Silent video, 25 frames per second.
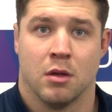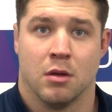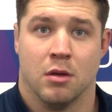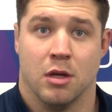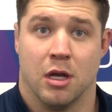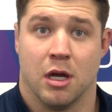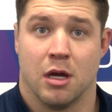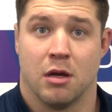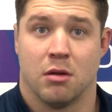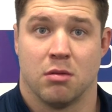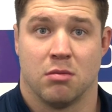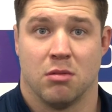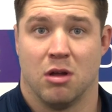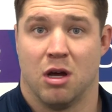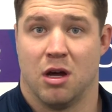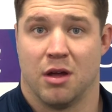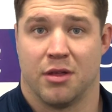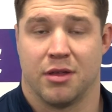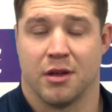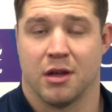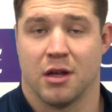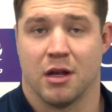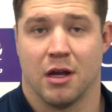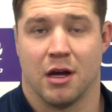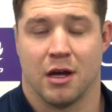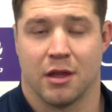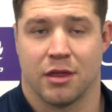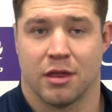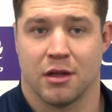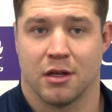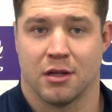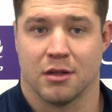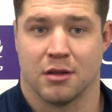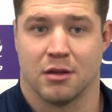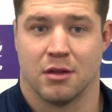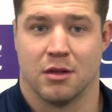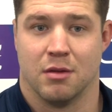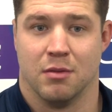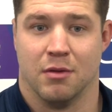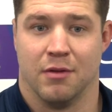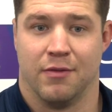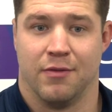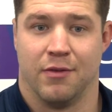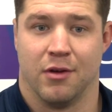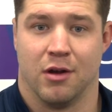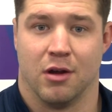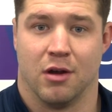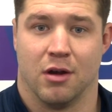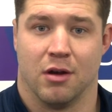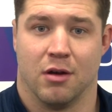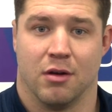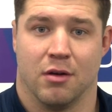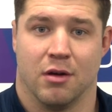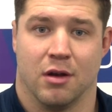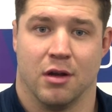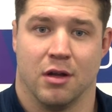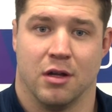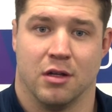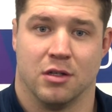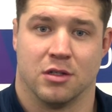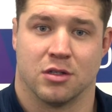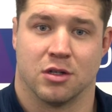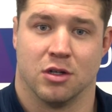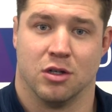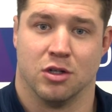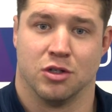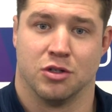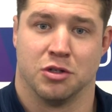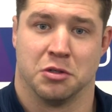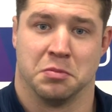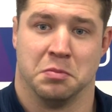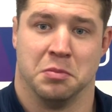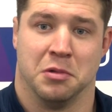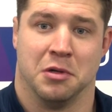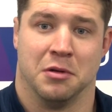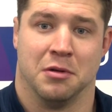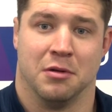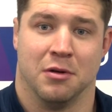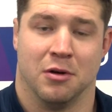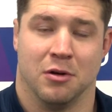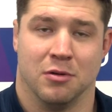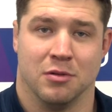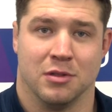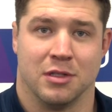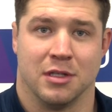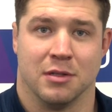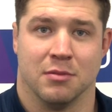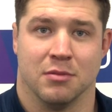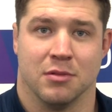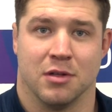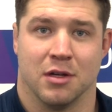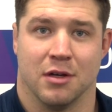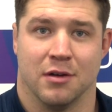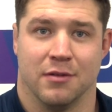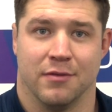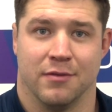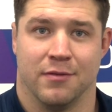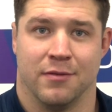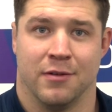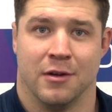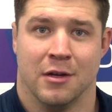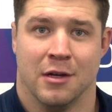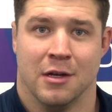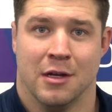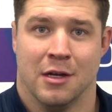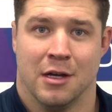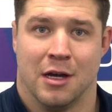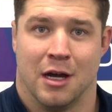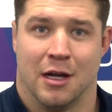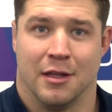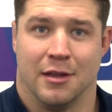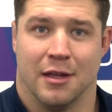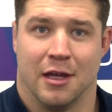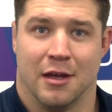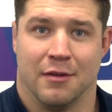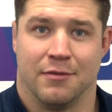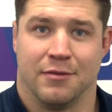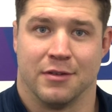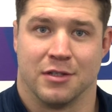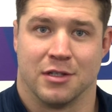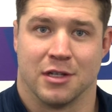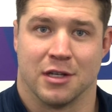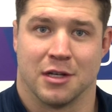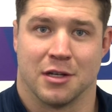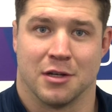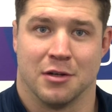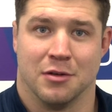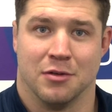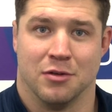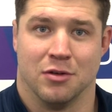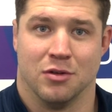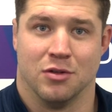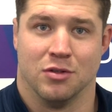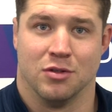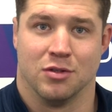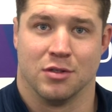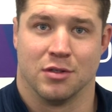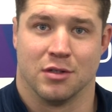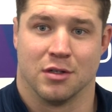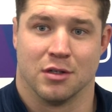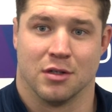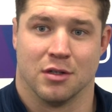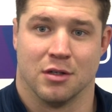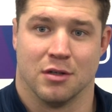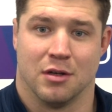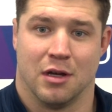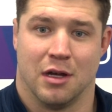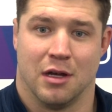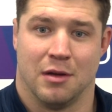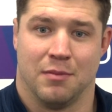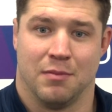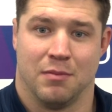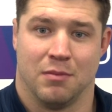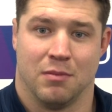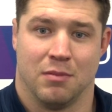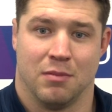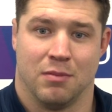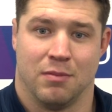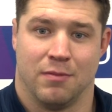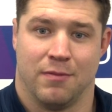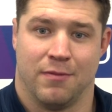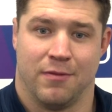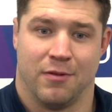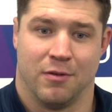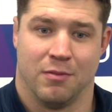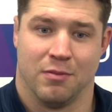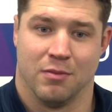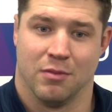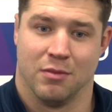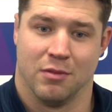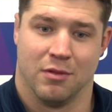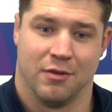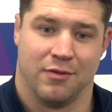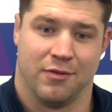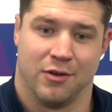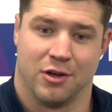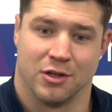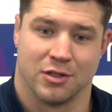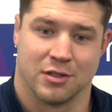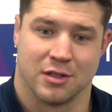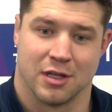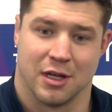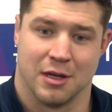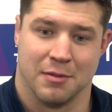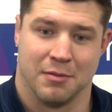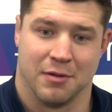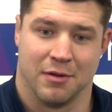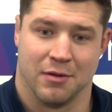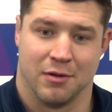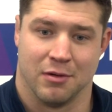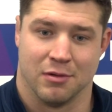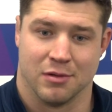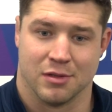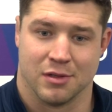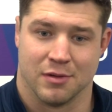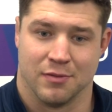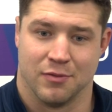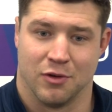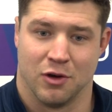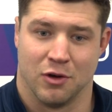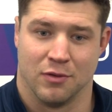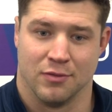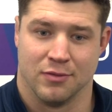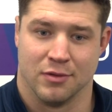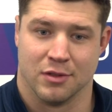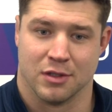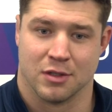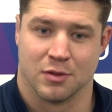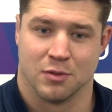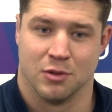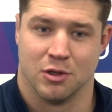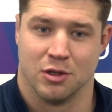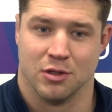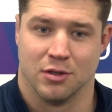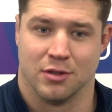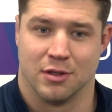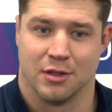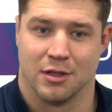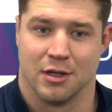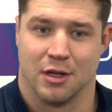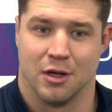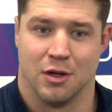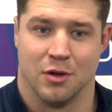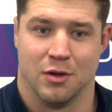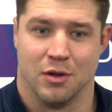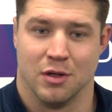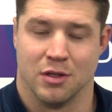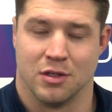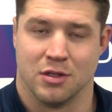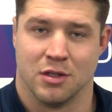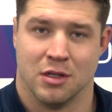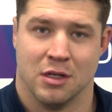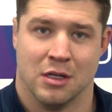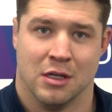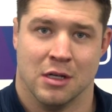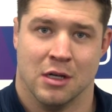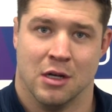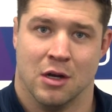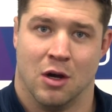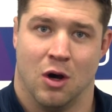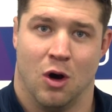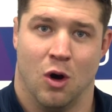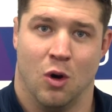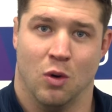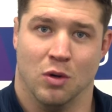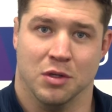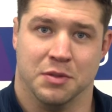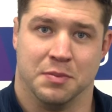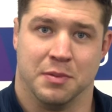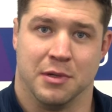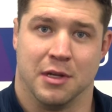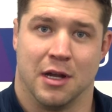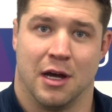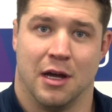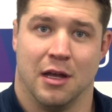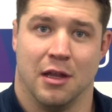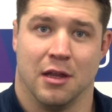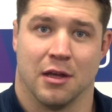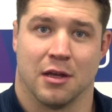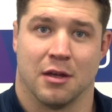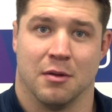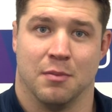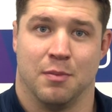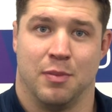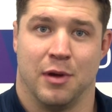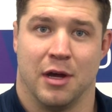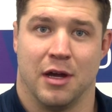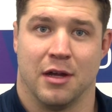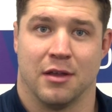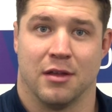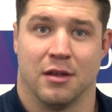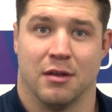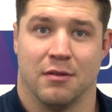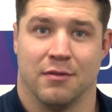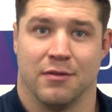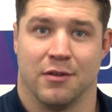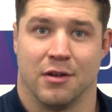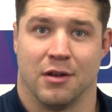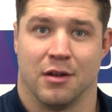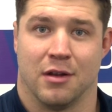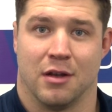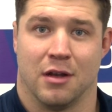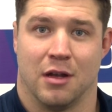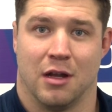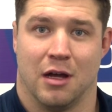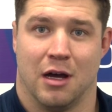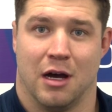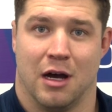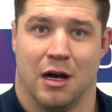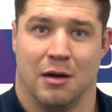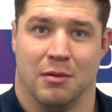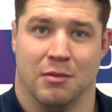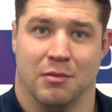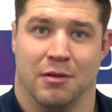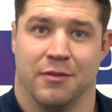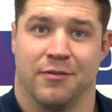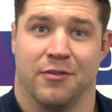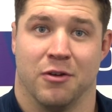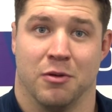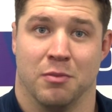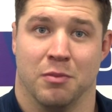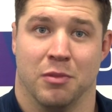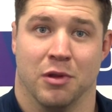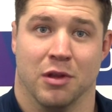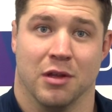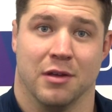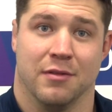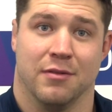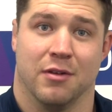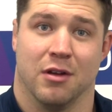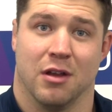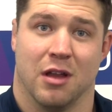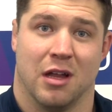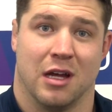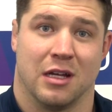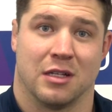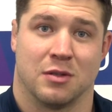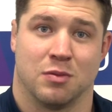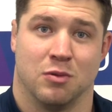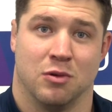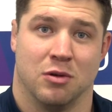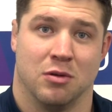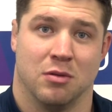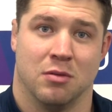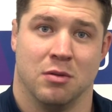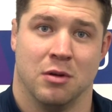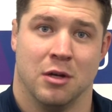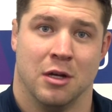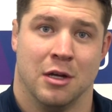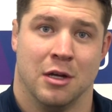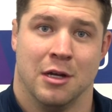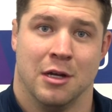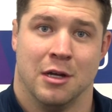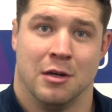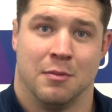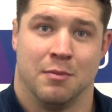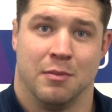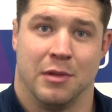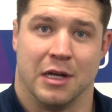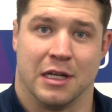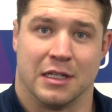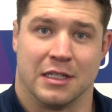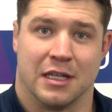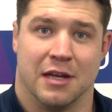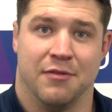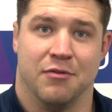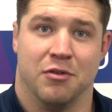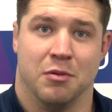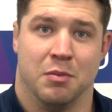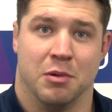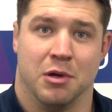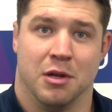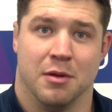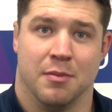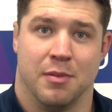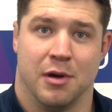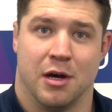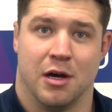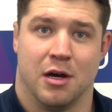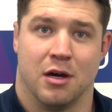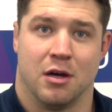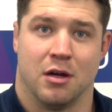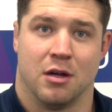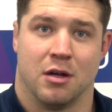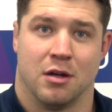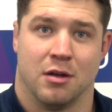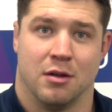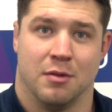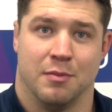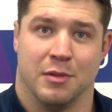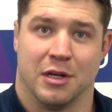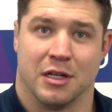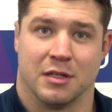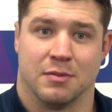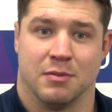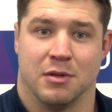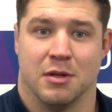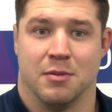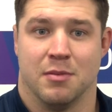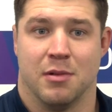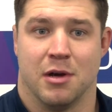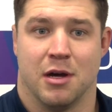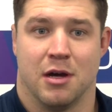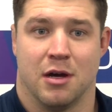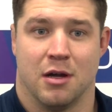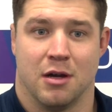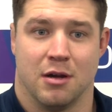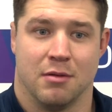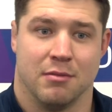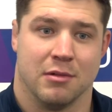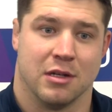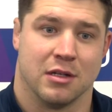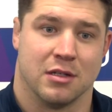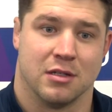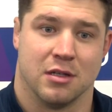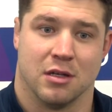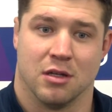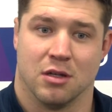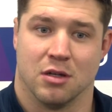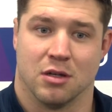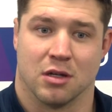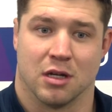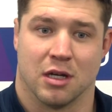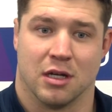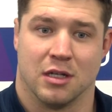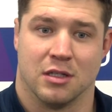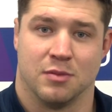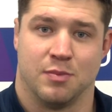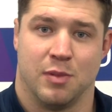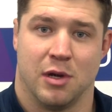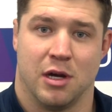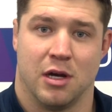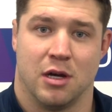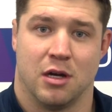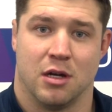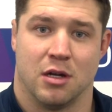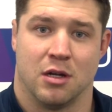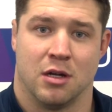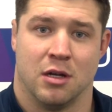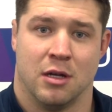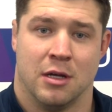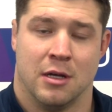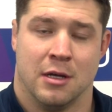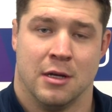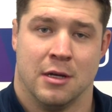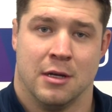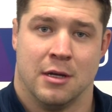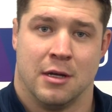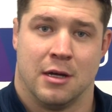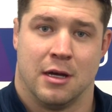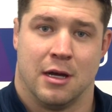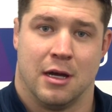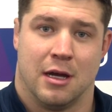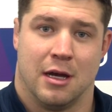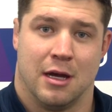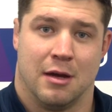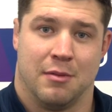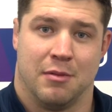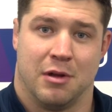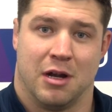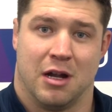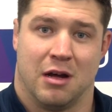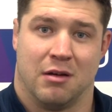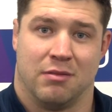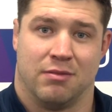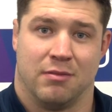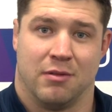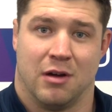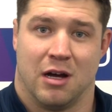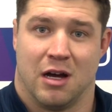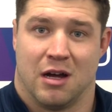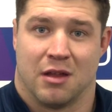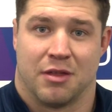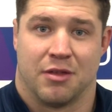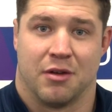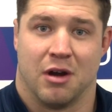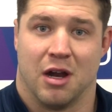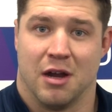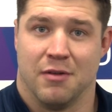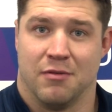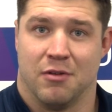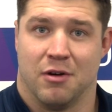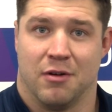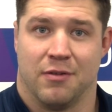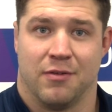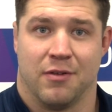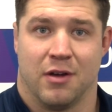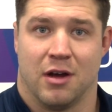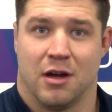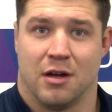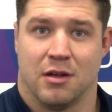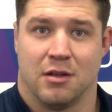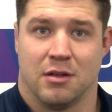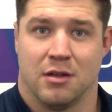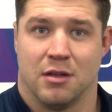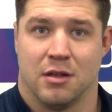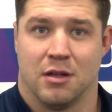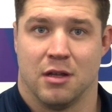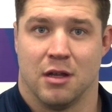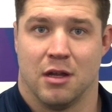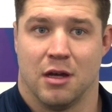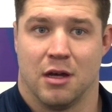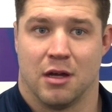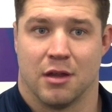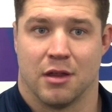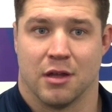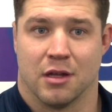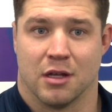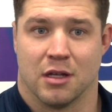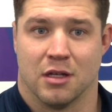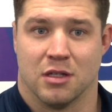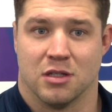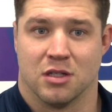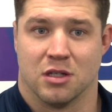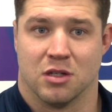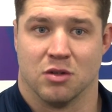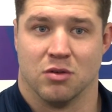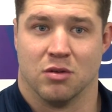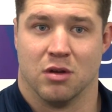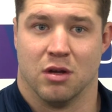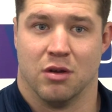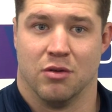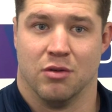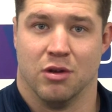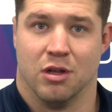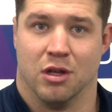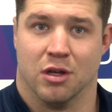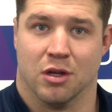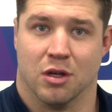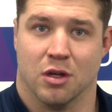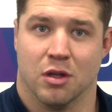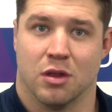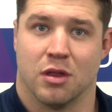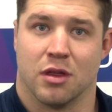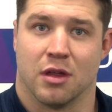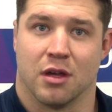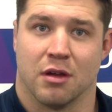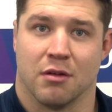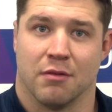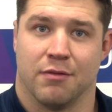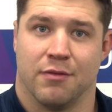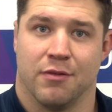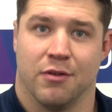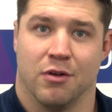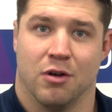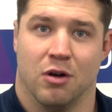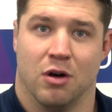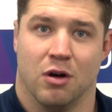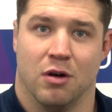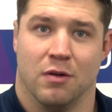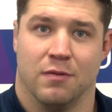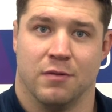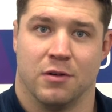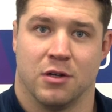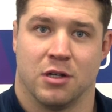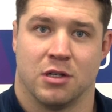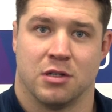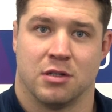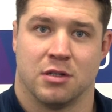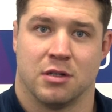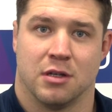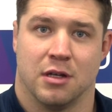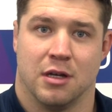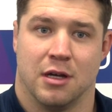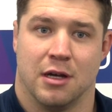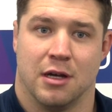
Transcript: Yeah, no, I think to be fair, in Scottish rugby we always seem to have a depth of second rows. From the first time I was involved in the squad to now, it's always been highly competitive, and I'm a firm believer that that's what makes everybody better. It makes me better, it makes the other guys better, and I thrive off that, and I think it's a really good thing for all of us.